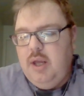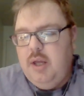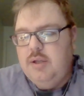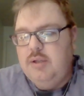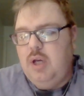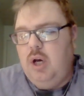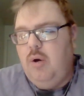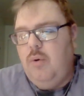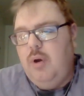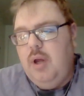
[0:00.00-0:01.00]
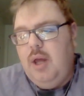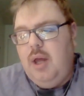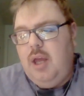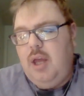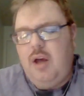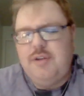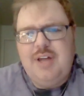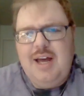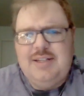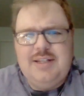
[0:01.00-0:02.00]
So he also
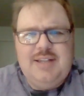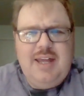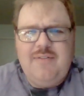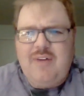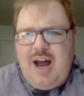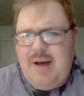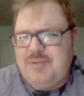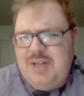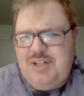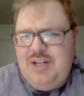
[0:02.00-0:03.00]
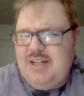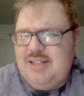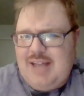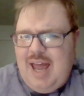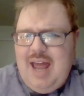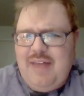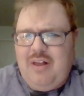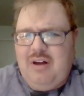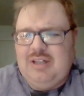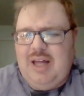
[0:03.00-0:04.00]
has this thing for upstaging Dan the
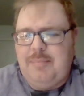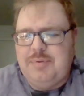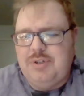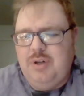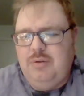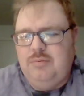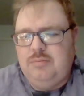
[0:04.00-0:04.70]
whole episode,